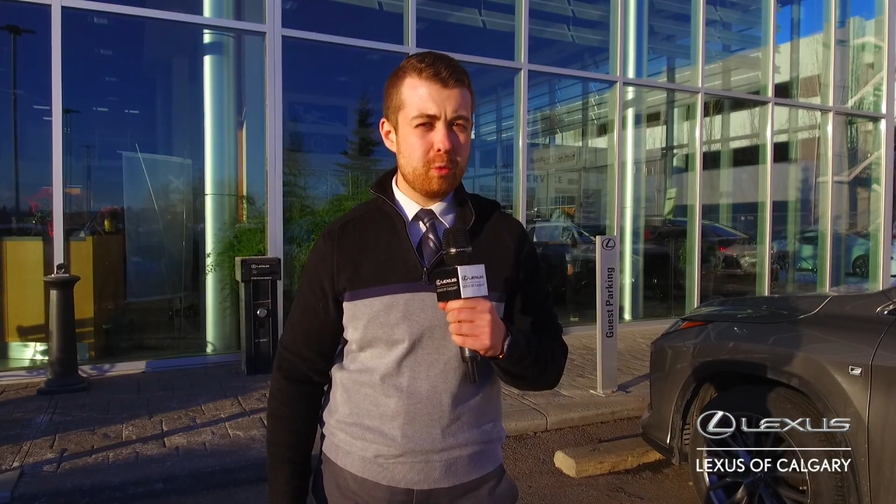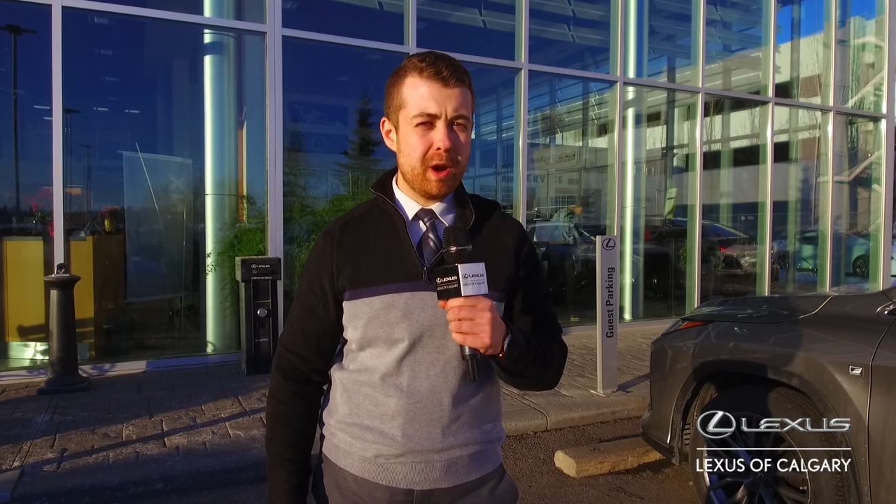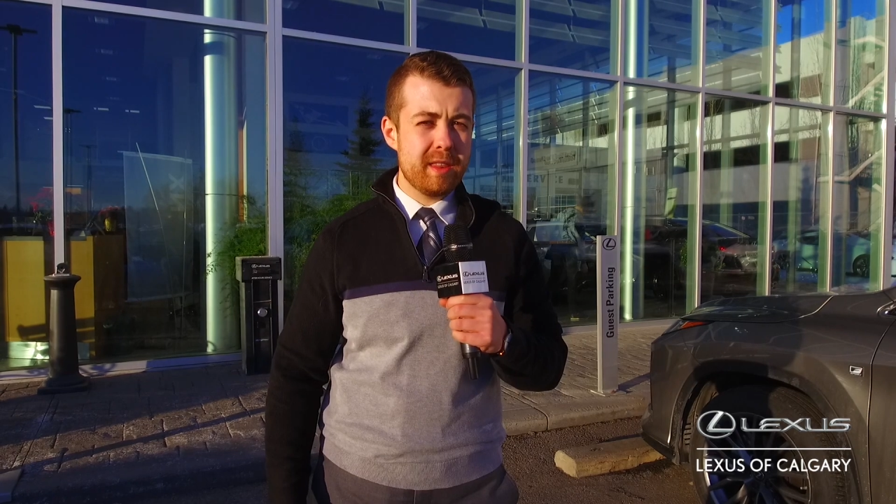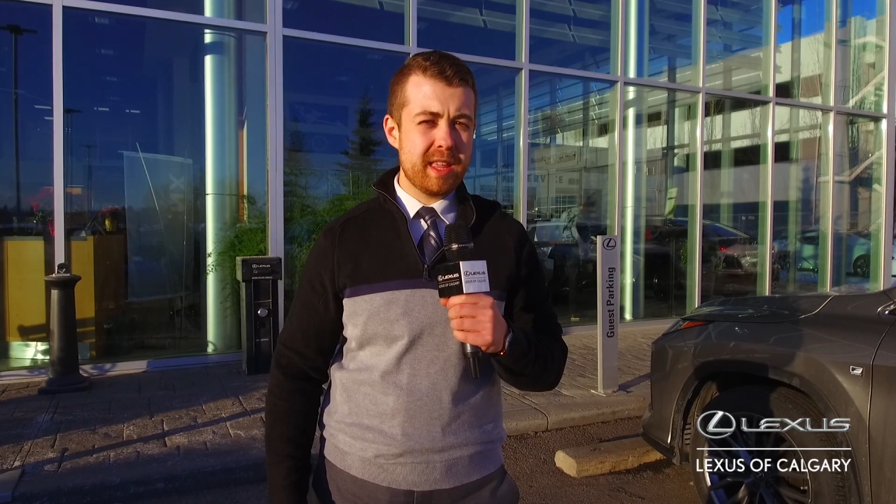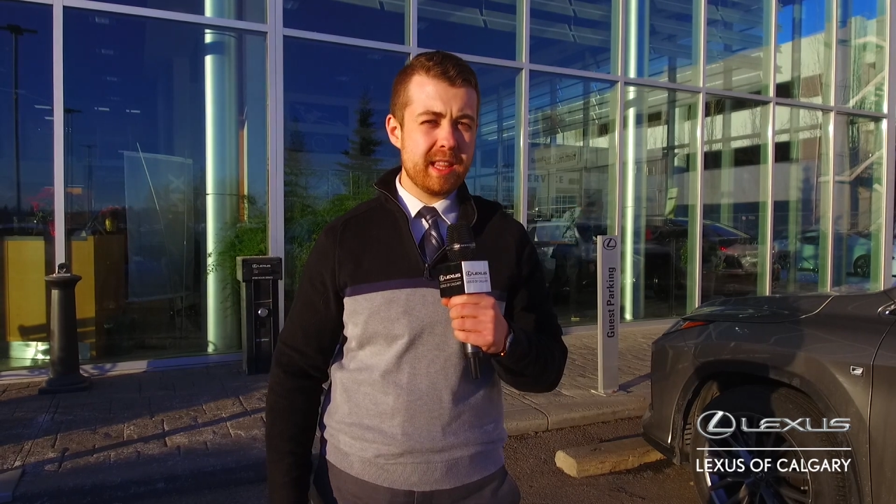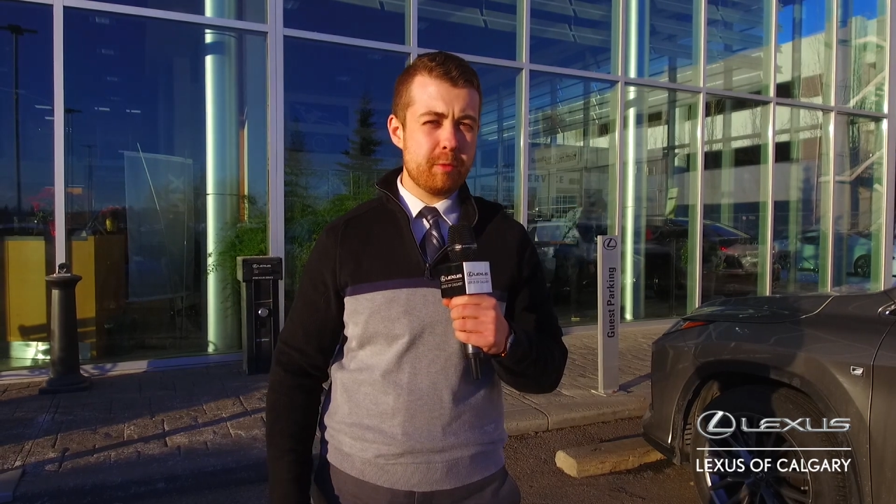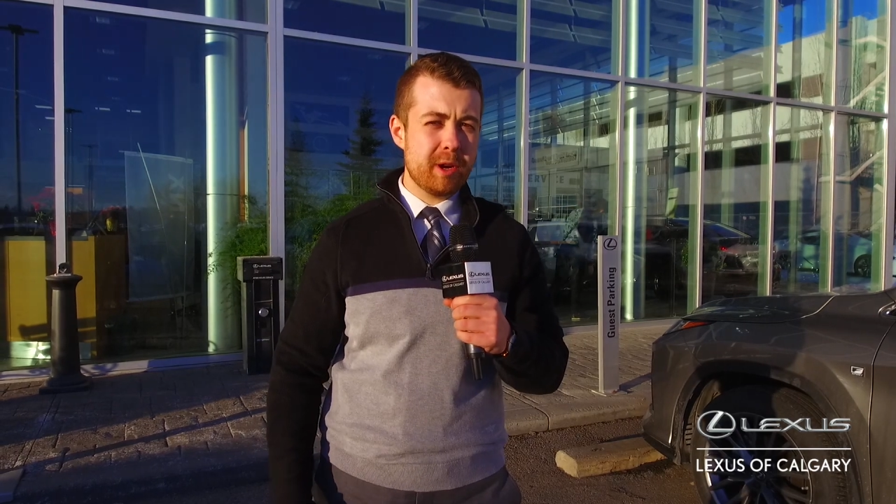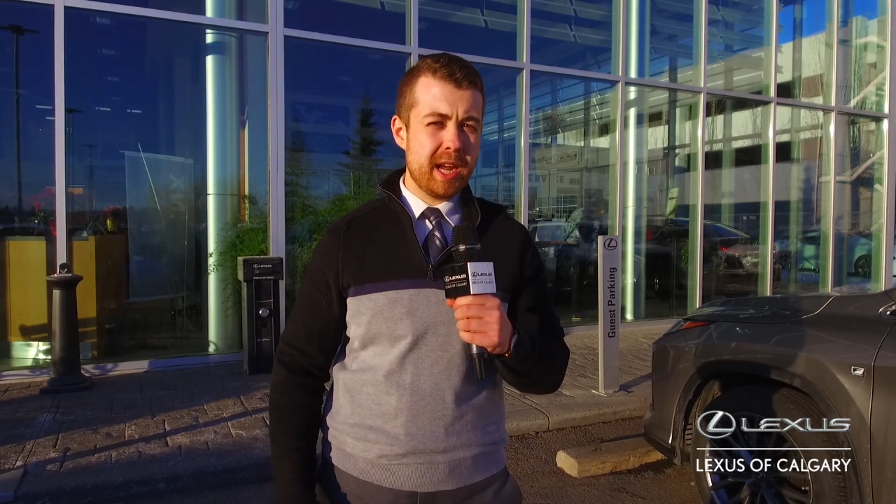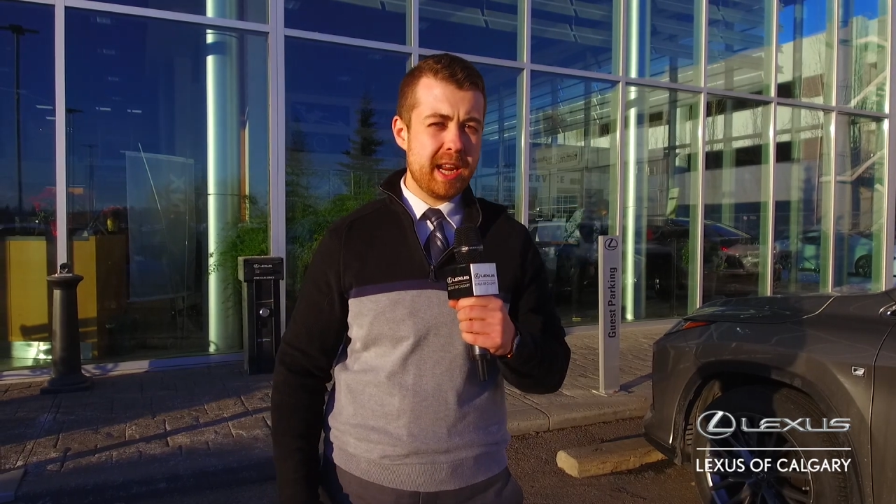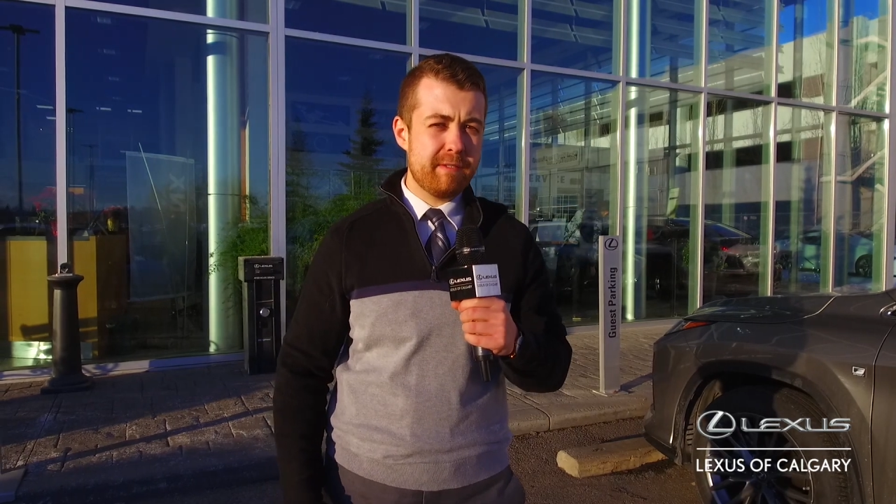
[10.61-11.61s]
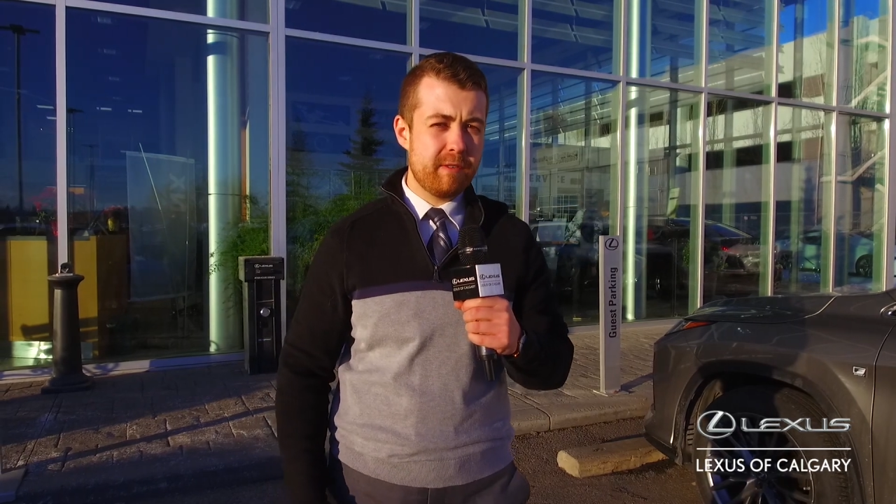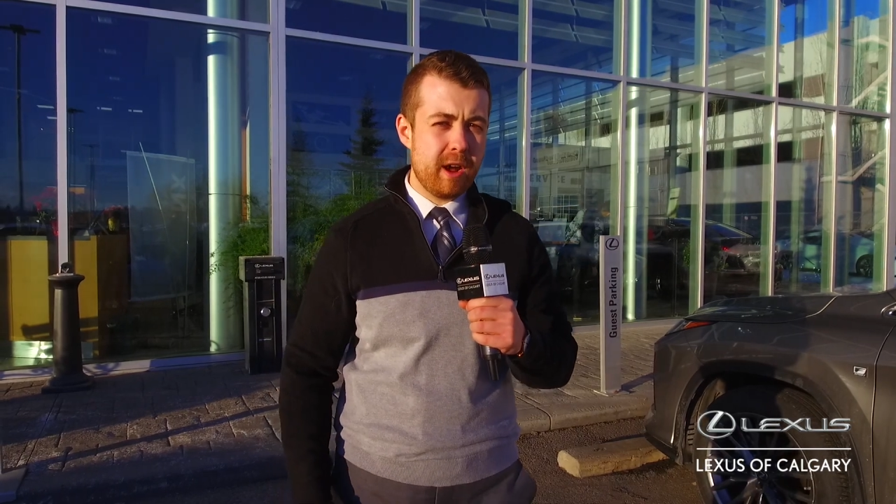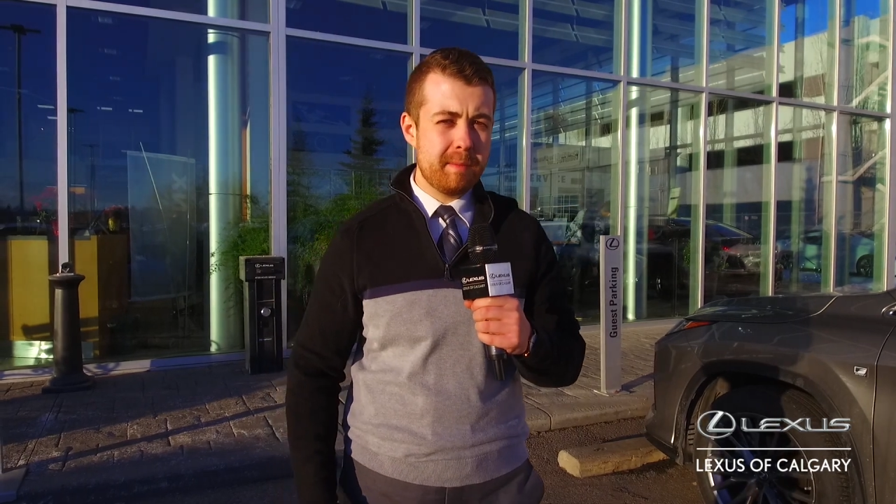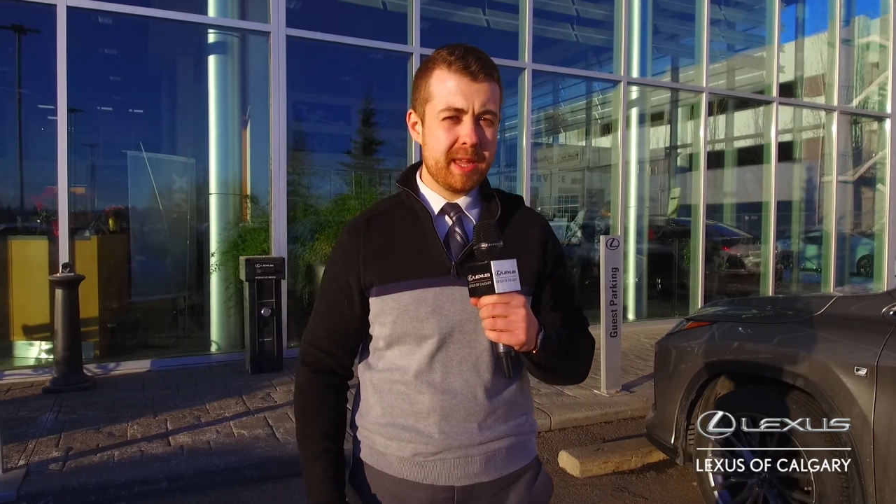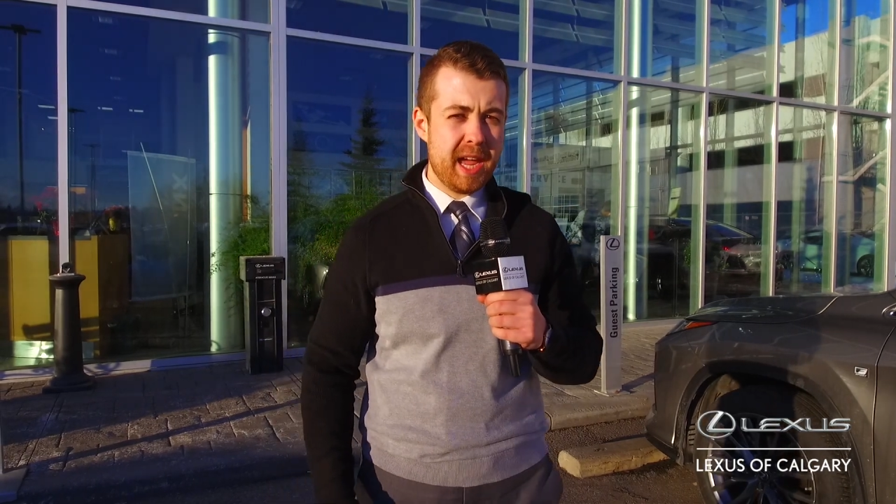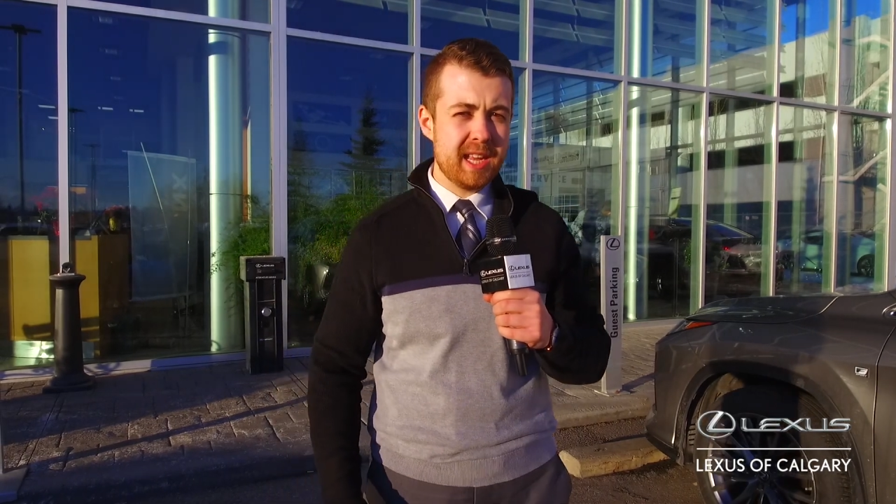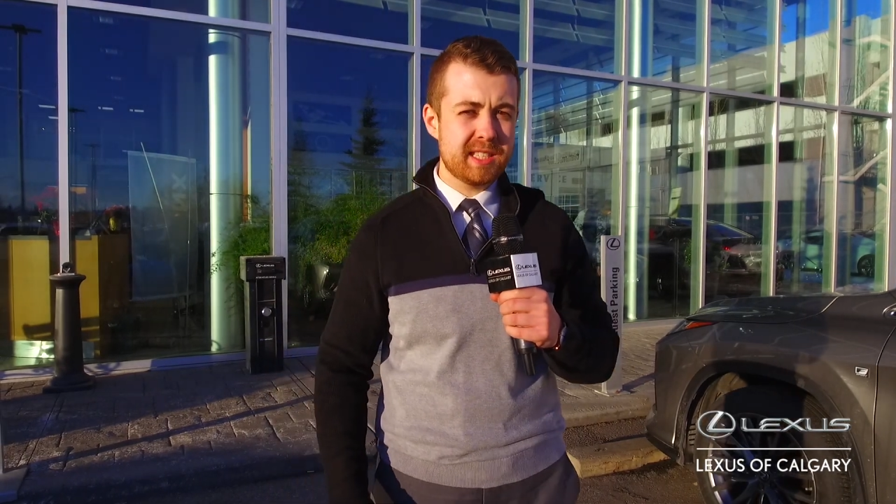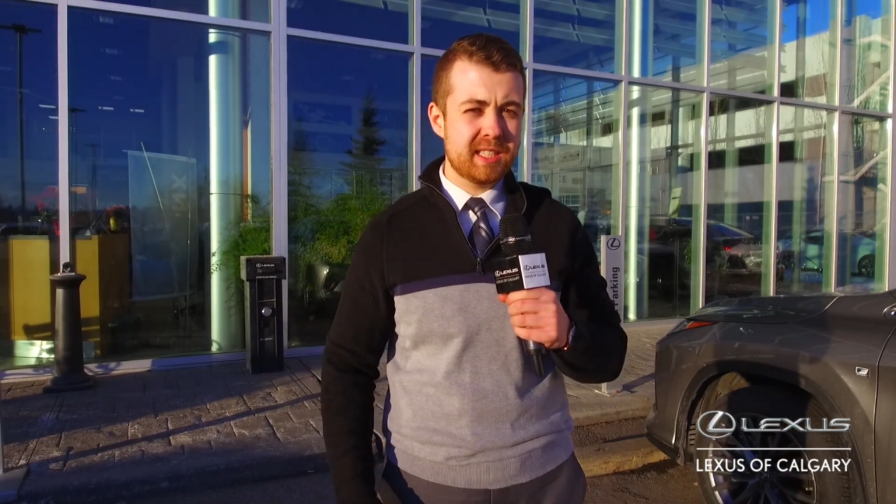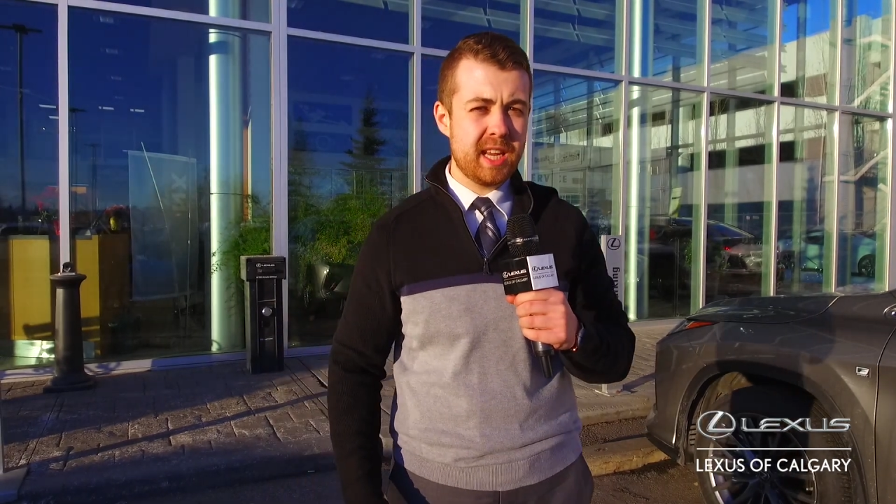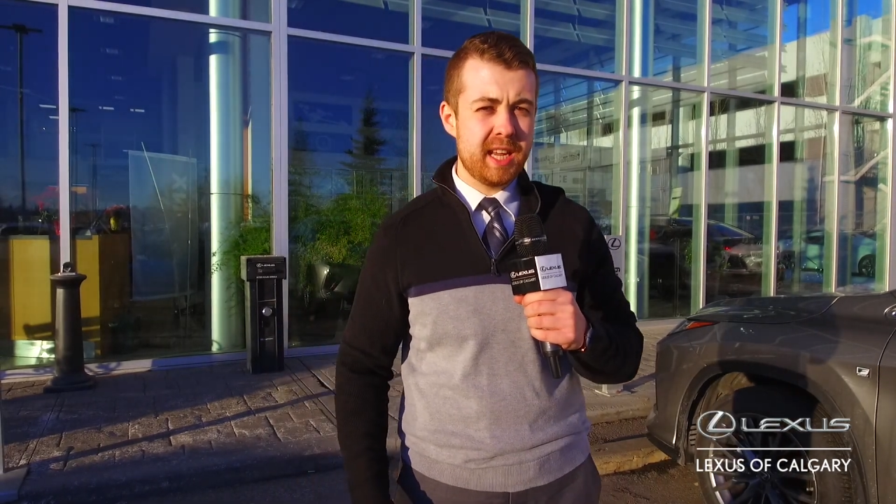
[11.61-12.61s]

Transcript: one thing that we're getting from guests